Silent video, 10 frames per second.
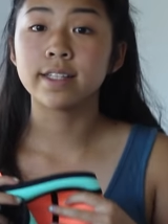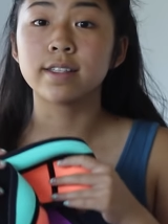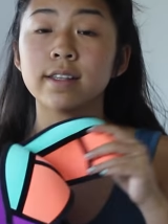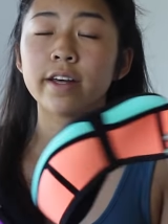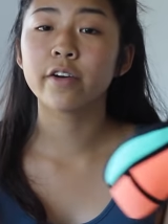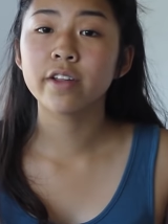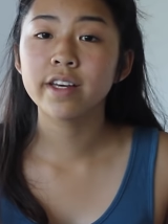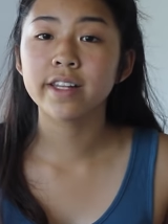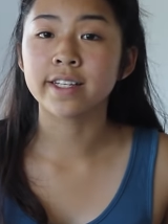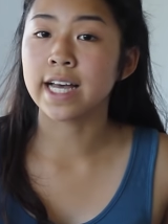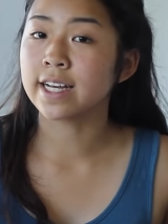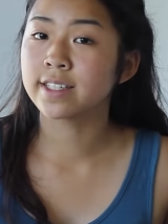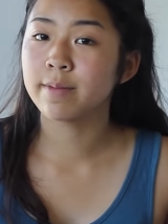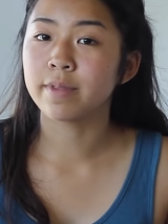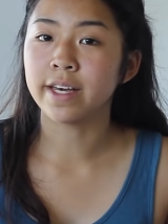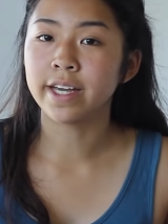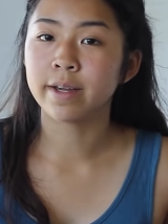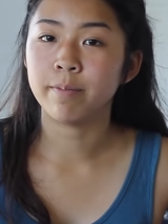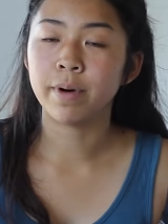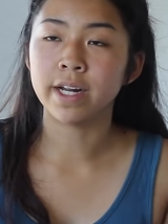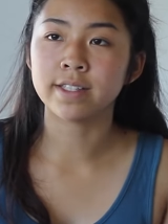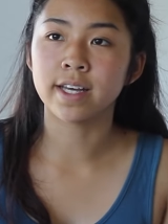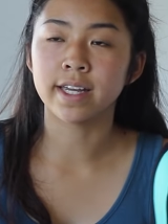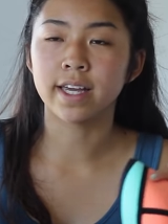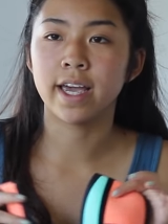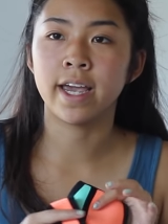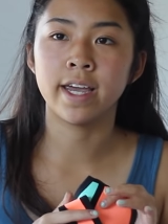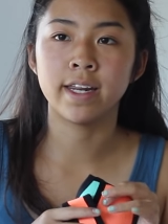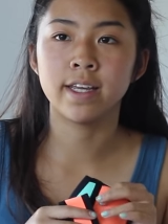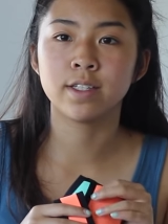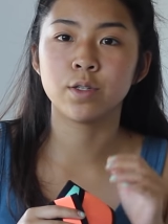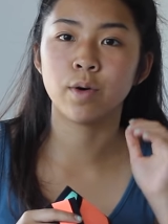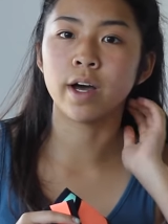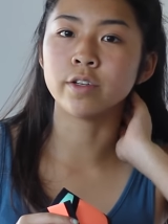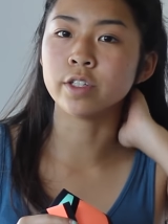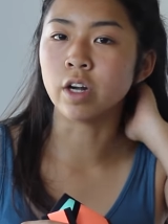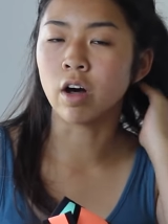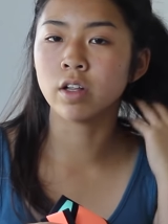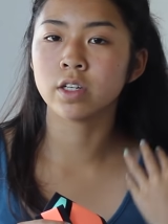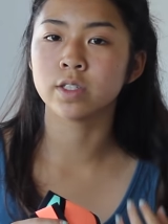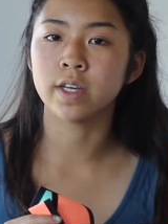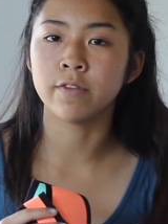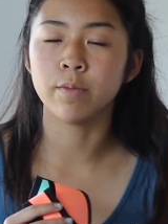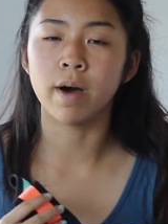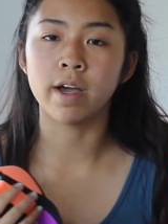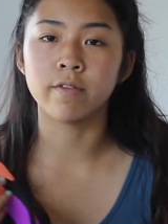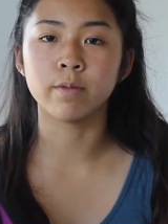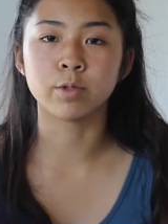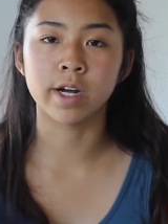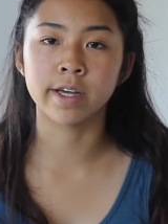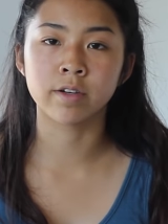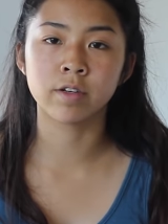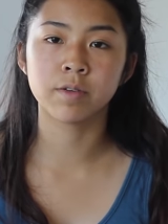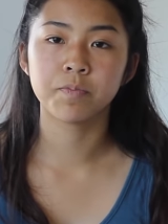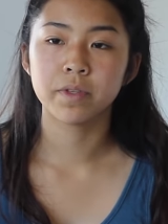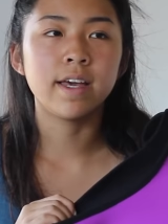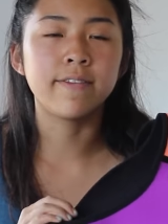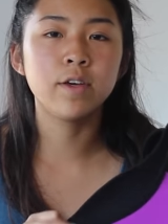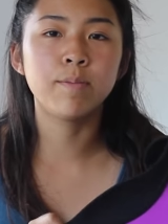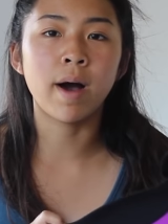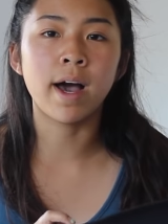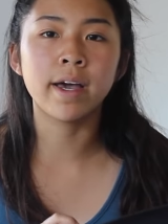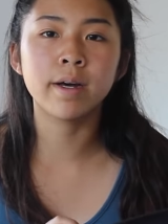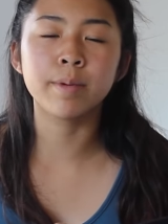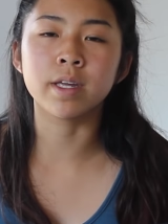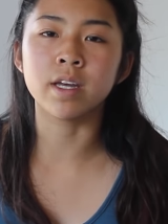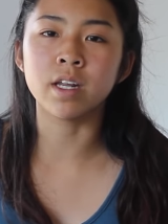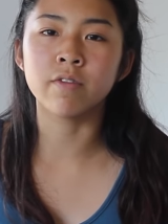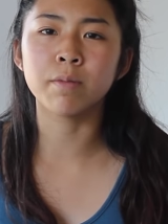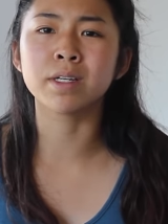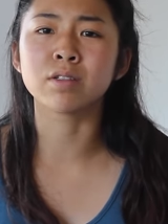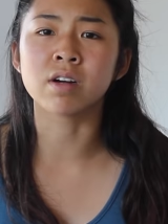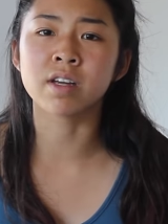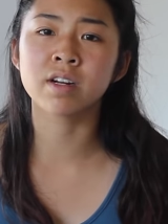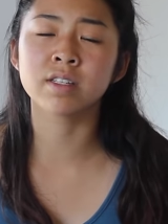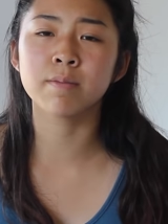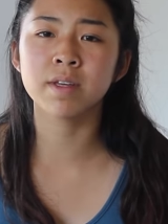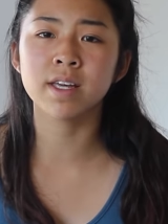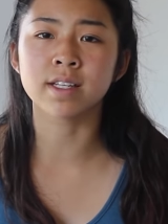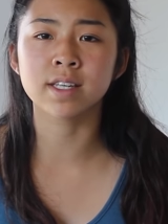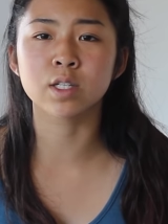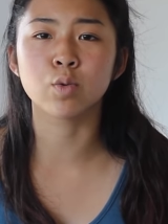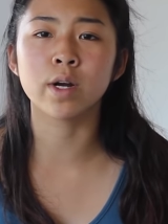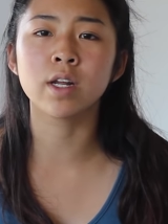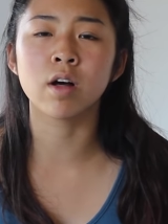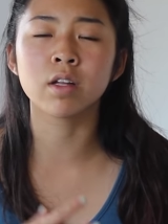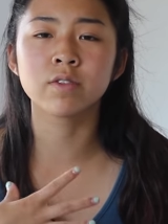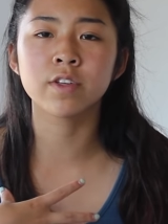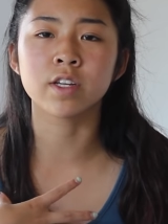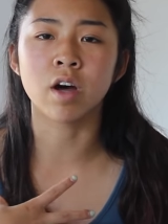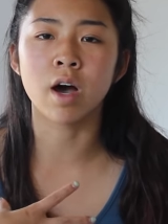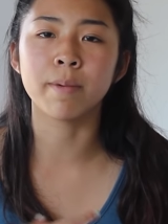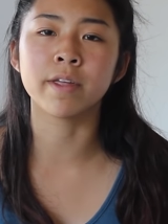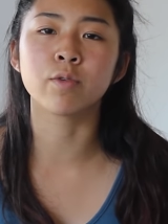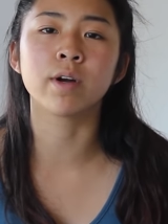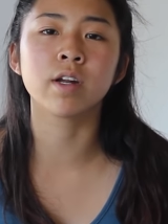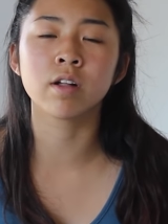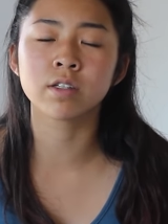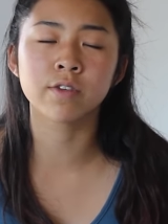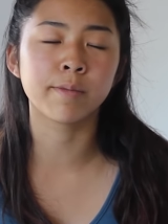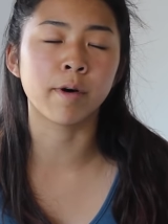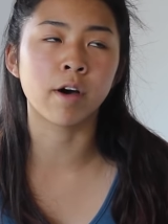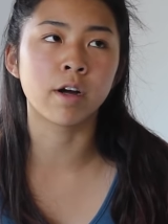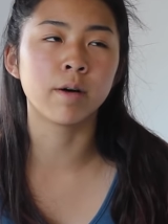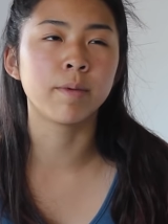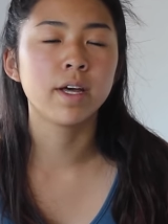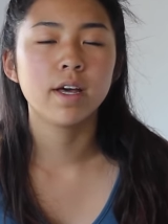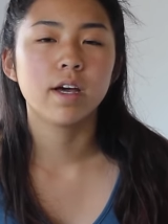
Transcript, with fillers: It's literally the exact same thing, but it's like 80 to $100 if you buy it from Triangl. If you buy a bikini from like Target or something, it's like $20 for the top and then $20 for the bottom.